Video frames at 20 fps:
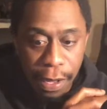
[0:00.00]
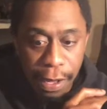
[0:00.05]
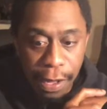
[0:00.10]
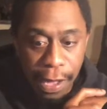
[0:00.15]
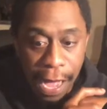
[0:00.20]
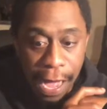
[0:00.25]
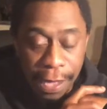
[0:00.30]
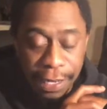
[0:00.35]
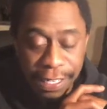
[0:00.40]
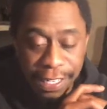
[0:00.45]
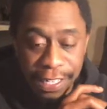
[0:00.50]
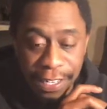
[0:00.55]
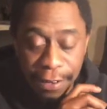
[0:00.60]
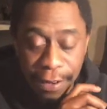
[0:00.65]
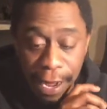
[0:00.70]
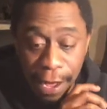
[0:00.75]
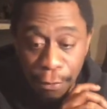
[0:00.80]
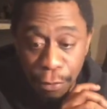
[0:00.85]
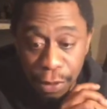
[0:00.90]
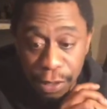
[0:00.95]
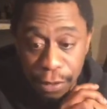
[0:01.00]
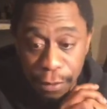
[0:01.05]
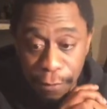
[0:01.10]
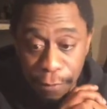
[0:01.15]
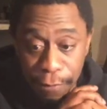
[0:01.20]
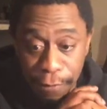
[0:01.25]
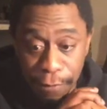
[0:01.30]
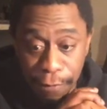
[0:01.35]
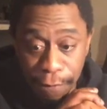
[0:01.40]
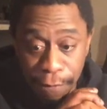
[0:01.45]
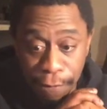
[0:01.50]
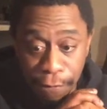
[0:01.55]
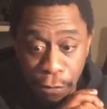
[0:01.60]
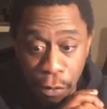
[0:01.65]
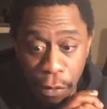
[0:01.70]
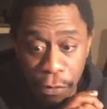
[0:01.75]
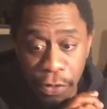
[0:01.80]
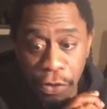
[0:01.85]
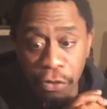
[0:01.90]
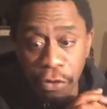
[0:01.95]
I went to
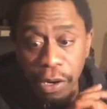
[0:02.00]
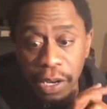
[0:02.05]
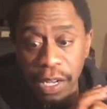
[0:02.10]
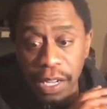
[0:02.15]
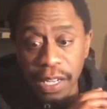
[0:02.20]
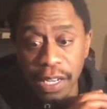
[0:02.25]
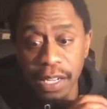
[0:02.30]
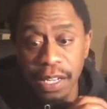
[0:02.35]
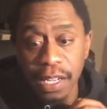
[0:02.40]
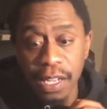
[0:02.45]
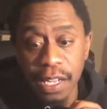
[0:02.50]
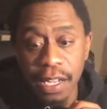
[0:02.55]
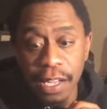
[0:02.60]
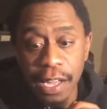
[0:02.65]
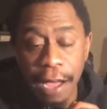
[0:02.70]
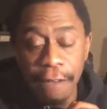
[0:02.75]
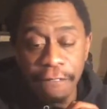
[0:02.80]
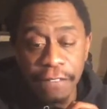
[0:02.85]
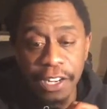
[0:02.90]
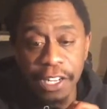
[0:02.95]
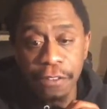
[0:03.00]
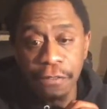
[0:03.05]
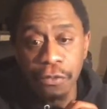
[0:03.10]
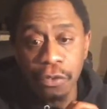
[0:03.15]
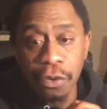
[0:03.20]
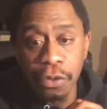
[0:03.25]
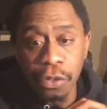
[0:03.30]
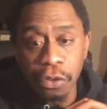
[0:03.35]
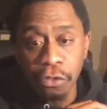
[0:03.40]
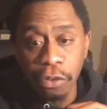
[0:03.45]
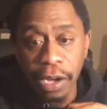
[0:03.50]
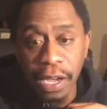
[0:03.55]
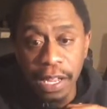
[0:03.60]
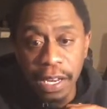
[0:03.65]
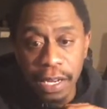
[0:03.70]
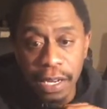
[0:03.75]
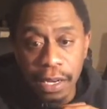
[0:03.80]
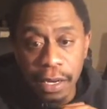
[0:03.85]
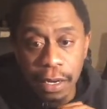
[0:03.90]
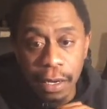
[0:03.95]
fourth grade. I finished fourth
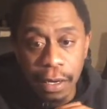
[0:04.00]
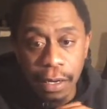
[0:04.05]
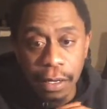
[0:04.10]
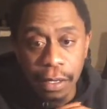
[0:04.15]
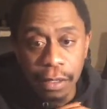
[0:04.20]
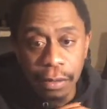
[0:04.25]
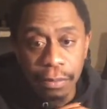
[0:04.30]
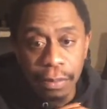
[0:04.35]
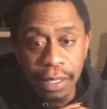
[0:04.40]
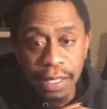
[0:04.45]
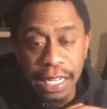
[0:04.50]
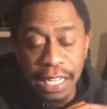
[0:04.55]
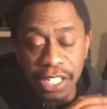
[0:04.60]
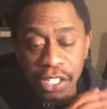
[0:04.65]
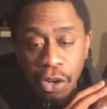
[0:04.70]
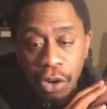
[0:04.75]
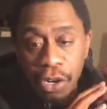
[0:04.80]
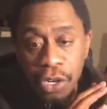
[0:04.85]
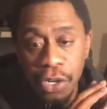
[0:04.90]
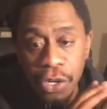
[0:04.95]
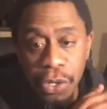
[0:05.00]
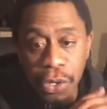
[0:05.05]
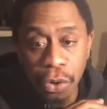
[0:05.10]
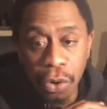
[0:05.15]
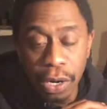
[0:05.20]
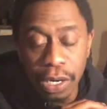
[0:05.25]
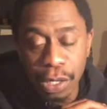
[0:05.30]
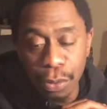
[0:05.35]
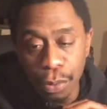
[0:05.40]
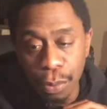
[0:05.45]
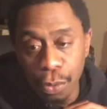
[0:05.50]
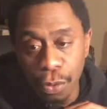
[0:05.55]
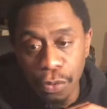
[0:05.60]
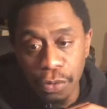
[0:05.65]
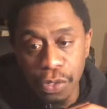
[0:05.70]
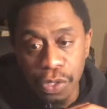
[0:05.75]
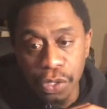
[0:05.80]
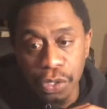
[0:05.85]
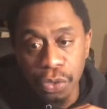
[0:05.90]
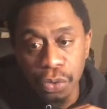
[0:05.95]
grade because I started in New York, then we moved
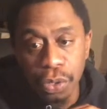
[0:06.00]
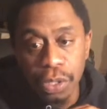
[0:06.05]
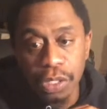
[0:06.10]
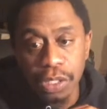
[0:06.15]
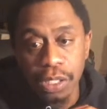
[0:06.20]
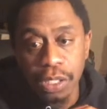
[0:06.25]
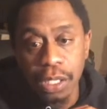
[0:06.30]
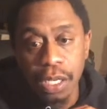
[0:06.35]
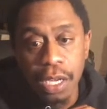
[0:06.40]
to Georgia.